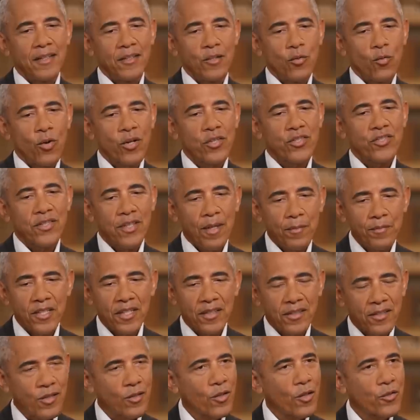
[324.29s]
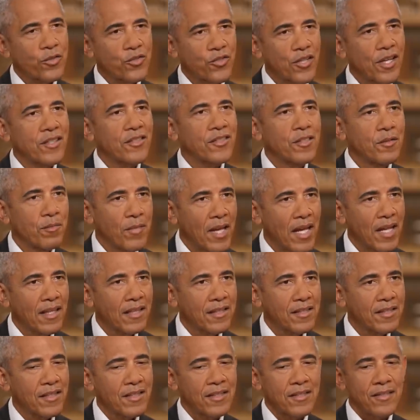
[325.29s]
You are subject to those checks and
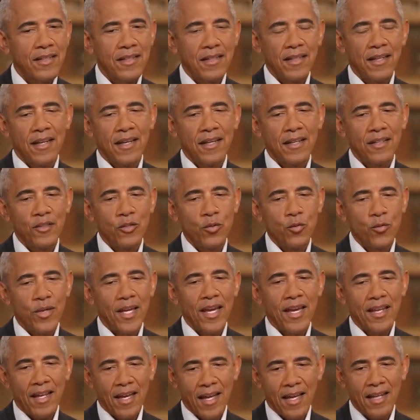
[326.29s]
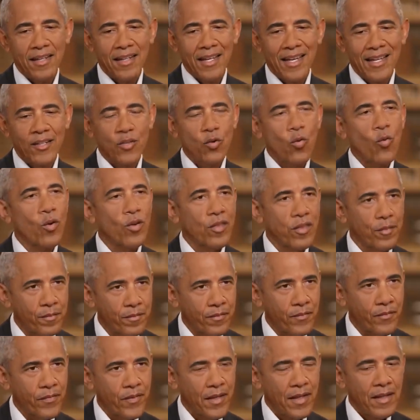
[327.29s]
balances. Uh, you cannot ignore them.
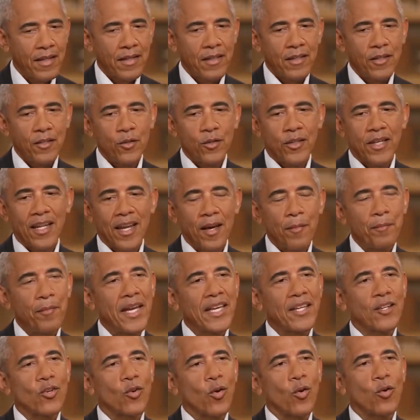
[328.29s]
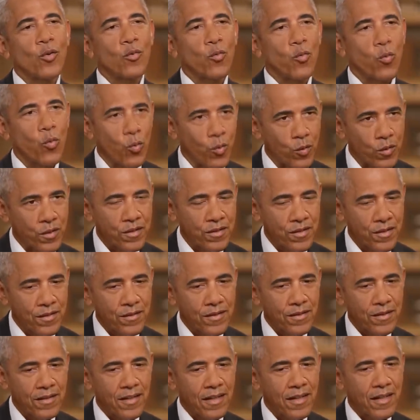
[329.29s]
You cannot make your own
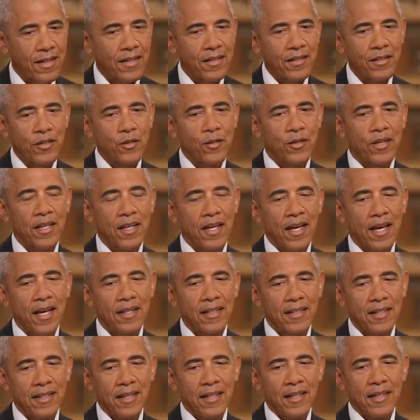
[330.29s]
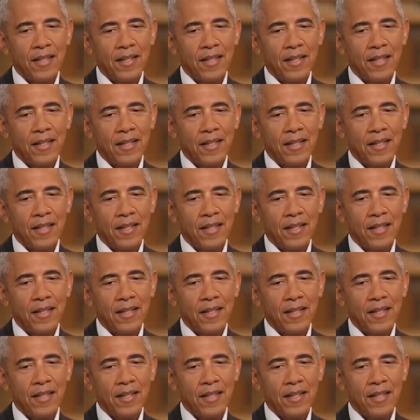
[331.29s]
rules. Uh, you cannot